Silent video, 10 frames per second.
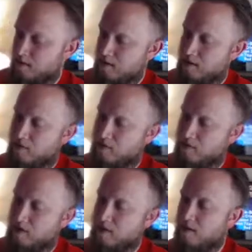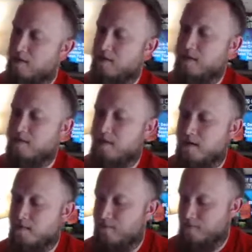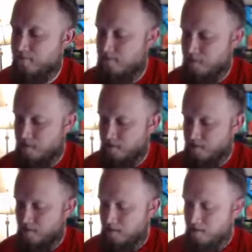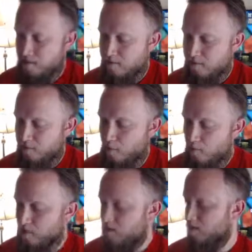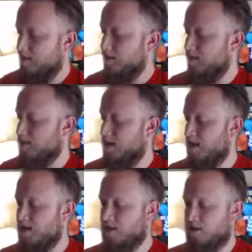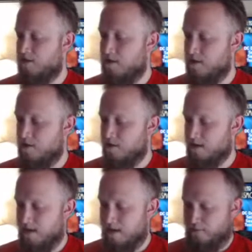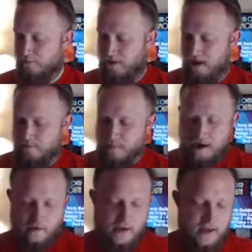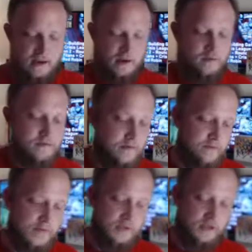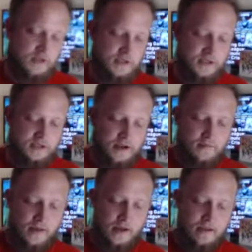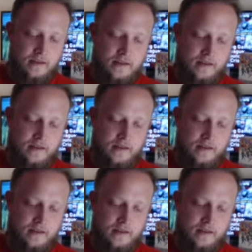Gotta draw that card. There we go. 4, and since that is 2 heroes, I get 5 power, and I get an equipment from the discard pile.